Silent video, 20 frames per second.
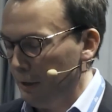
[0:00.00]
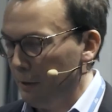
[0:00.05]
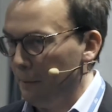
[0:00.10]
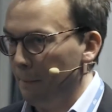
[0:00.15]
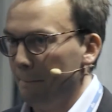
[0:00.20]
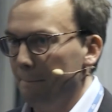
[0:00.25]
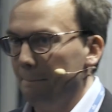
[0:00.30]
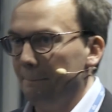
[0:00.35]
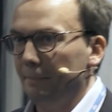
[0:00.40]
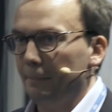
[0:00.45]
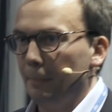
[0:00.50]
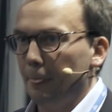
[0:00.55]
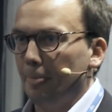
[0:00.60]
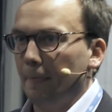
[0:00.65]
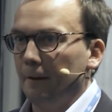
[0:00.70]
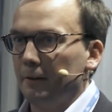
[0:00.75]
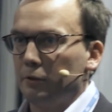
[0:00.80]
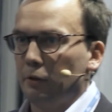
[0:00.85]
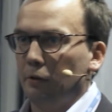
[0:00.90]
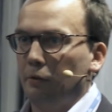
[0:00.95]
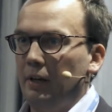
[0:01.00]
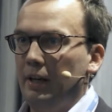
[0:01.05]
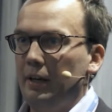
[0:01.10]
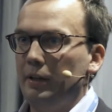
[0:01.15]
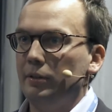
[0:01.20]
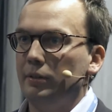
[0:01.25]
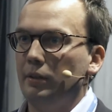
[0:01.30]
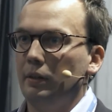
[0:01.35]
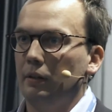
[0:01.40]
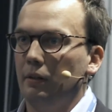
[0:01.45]
Um, so
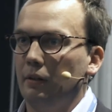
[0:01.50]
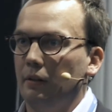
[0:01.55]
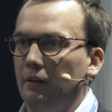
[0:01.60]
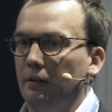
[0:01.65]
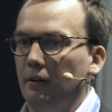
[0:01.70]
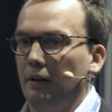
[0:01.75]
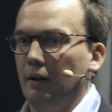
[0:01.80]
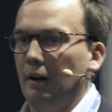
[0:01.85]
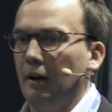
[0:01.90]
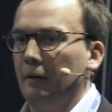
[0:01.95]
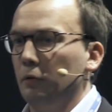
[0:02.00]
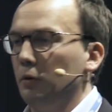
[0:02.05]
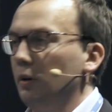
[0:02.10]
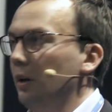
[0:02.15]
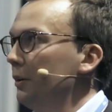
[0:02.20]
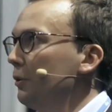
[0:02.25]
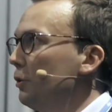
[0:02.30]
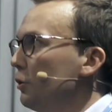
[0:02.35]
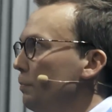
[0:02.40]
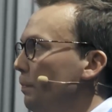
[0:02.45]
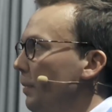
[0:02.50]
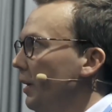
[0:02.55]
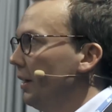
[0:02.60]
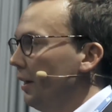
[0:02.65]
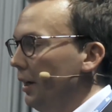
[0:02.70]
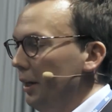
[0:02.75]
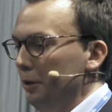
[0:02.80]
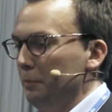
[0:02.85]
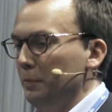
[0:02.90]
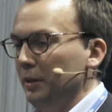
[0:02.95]
next, I would like to
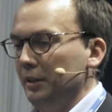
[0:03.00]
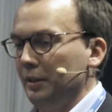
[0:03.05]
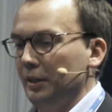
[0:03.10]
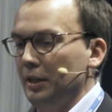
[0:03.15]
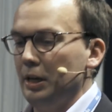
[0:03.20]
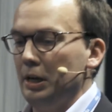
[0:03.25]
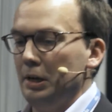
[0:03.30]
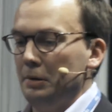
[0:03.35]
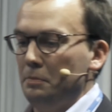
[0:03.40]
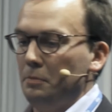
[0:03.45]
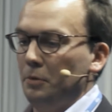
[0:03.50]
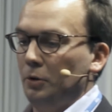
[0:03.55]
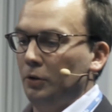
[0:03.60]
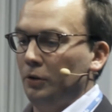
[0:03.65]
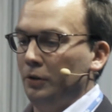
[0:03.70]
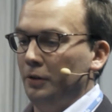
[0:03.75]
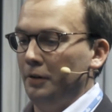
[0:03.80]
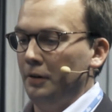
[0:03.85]
spend a little bit time